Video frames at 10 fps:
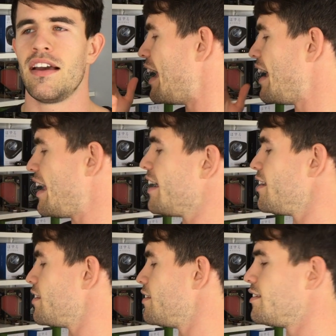It
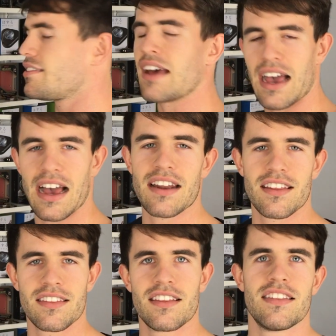is
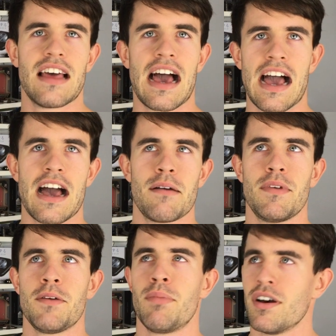harder than the
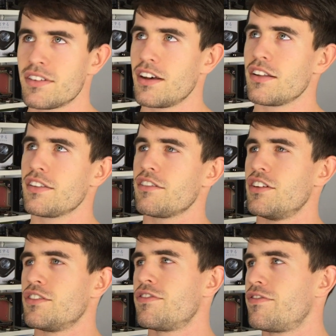harmony puzzle.
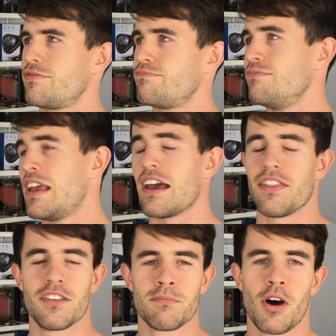There's
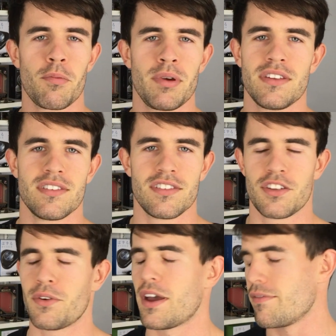more pieces
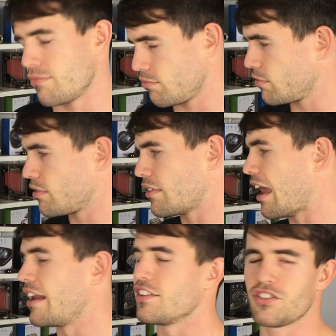to it,
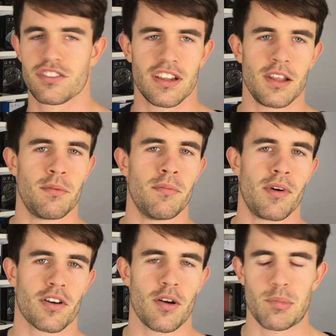and it's just a little bit
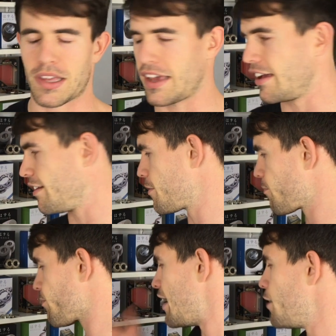more complicated.
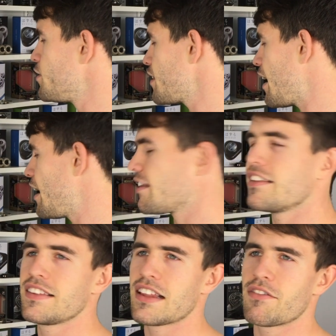Now, is it harder
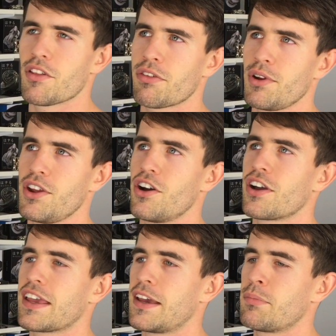than the level 3
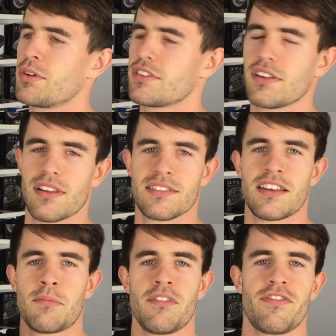Ogier puzzle? I
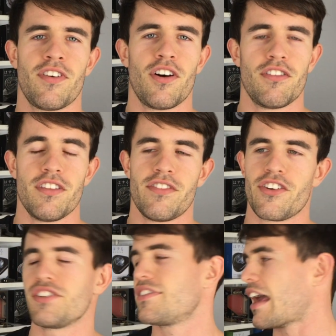said before at the
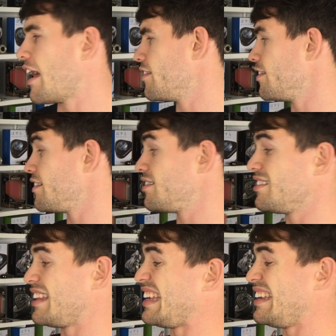very start that this is
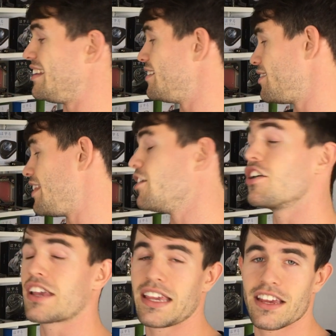the
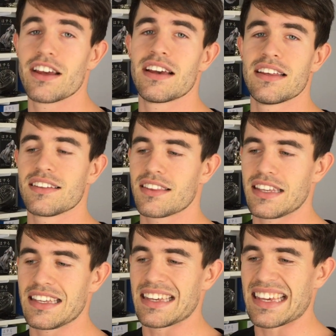Ogier is
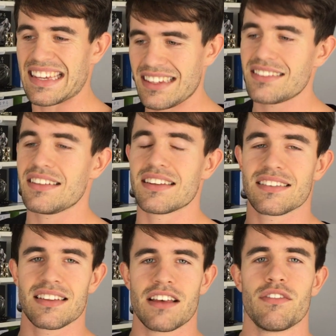the
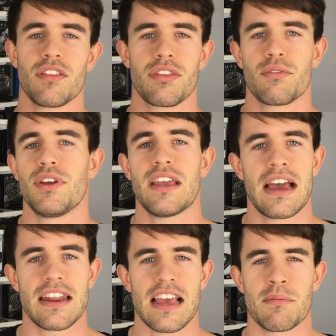easiest level 3
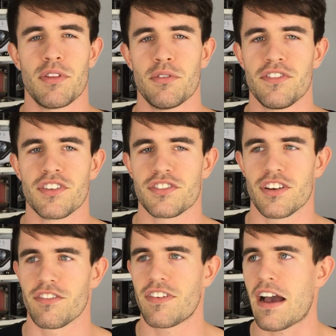Hanayama that we've done
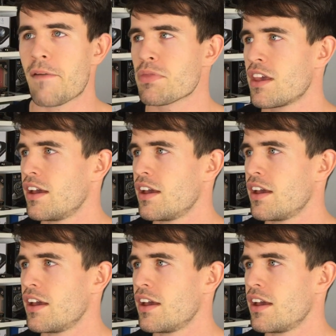so far.